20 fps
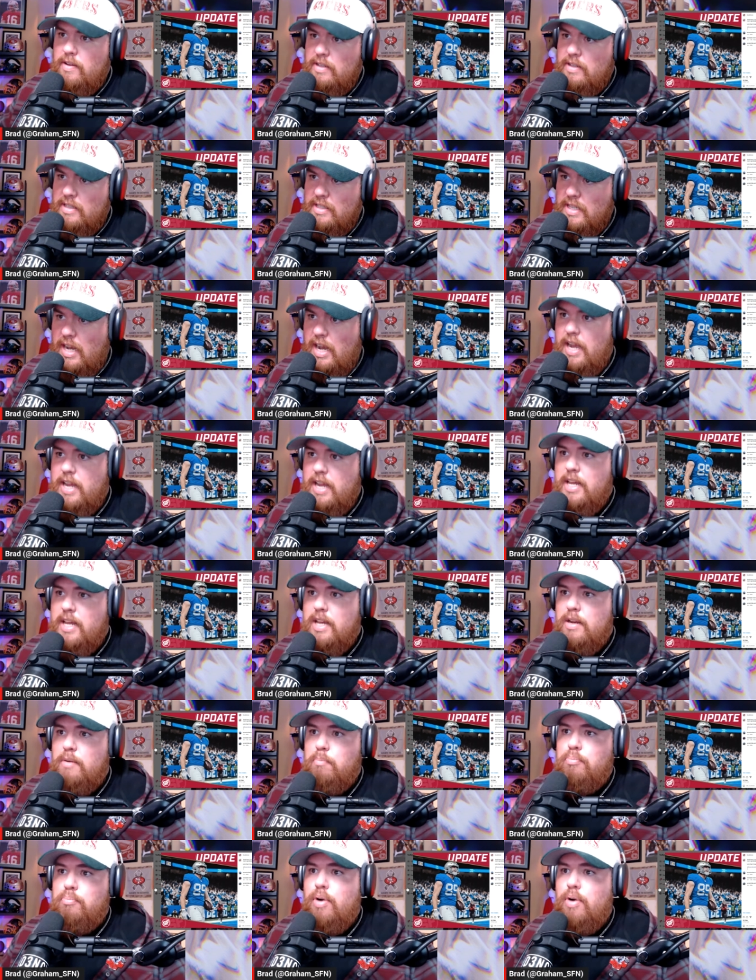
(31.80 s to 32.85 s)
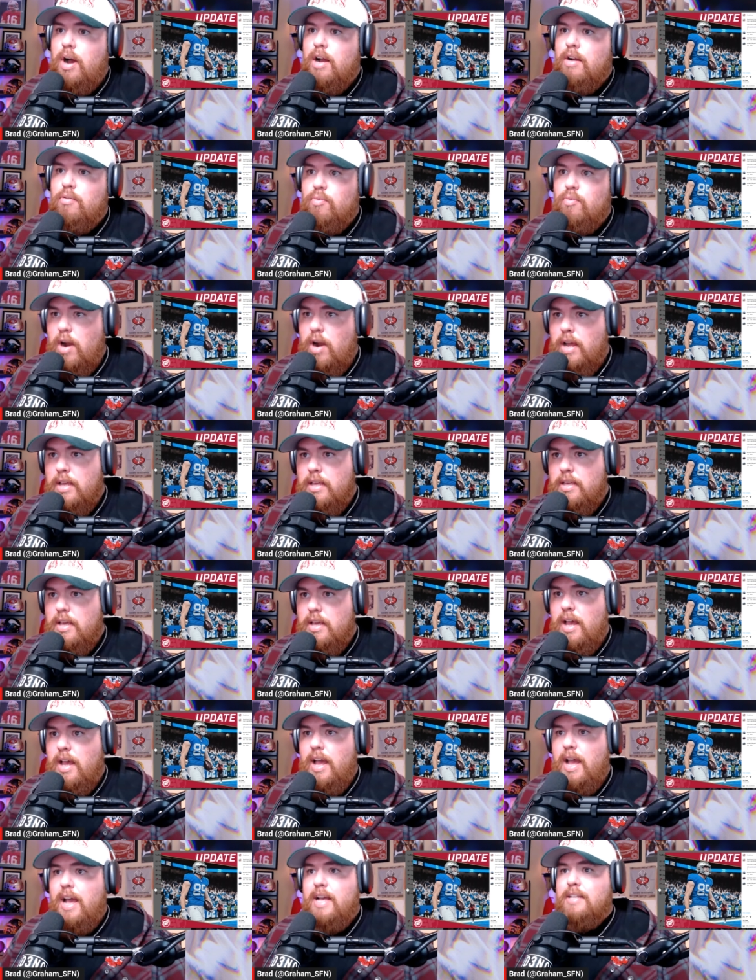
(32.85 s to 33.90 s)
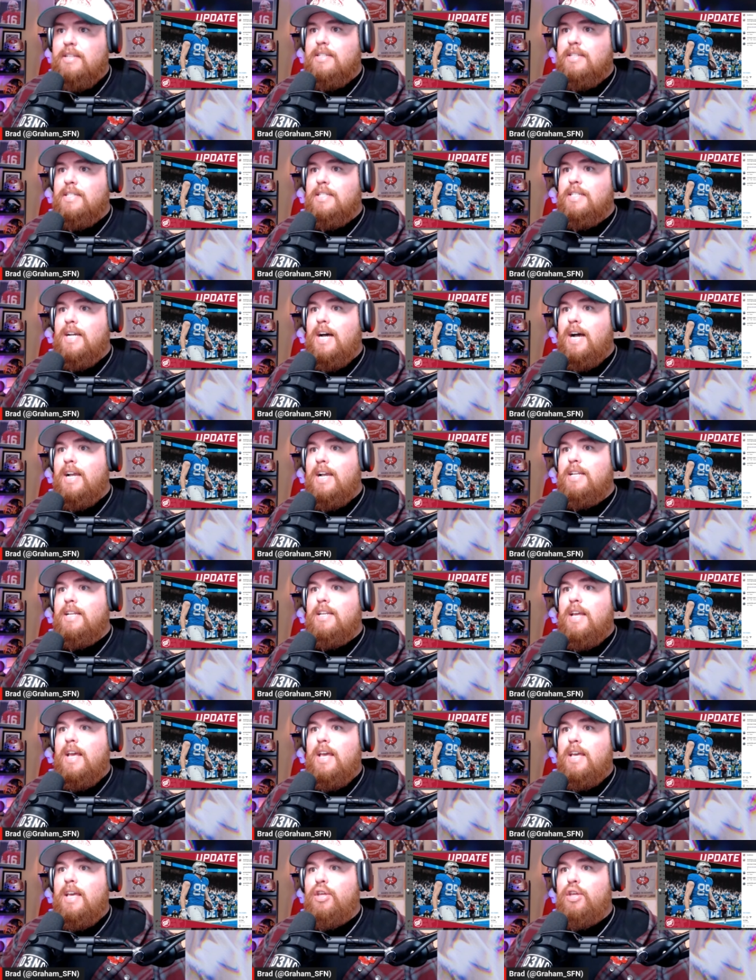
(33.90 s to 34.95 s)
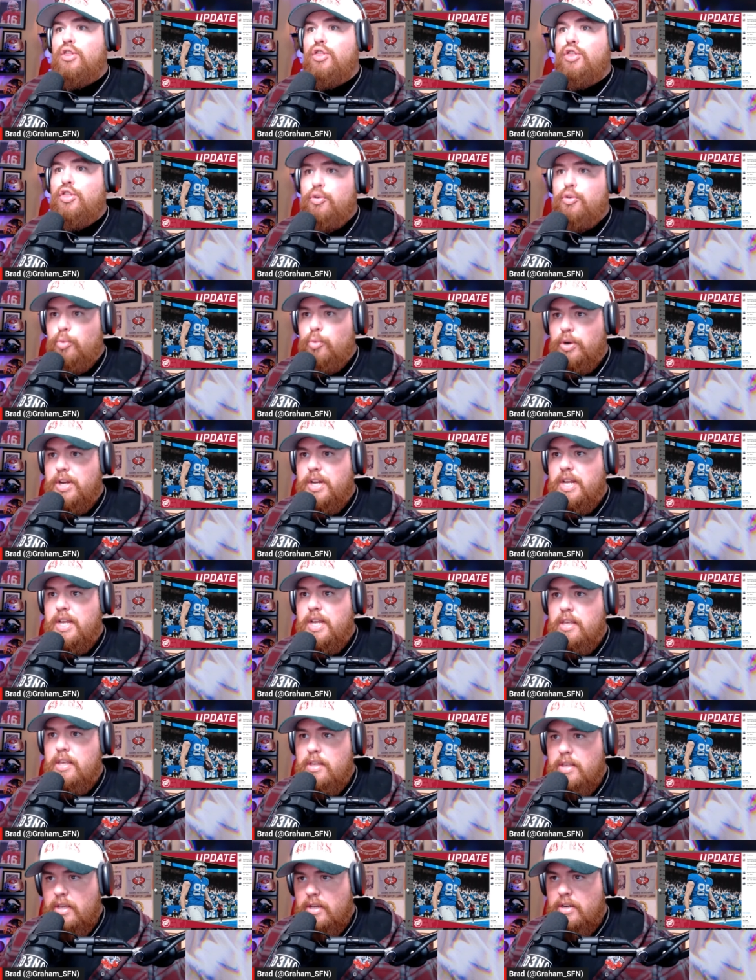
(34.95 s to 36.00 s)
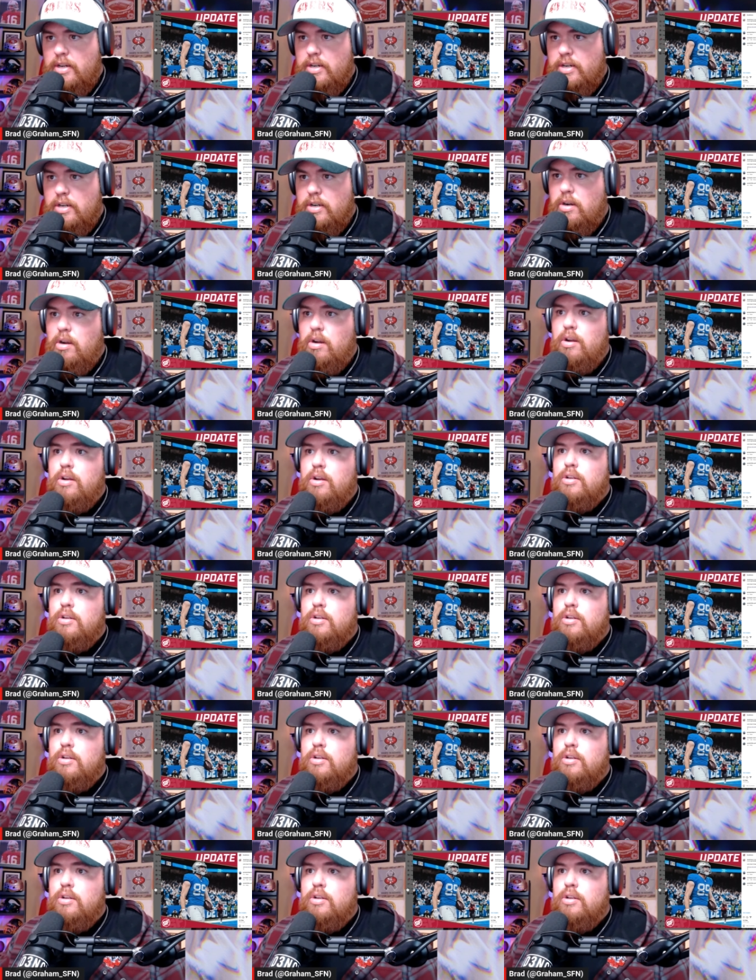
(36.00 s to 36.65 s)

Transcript: tight end Brock Wright has signed a three-year,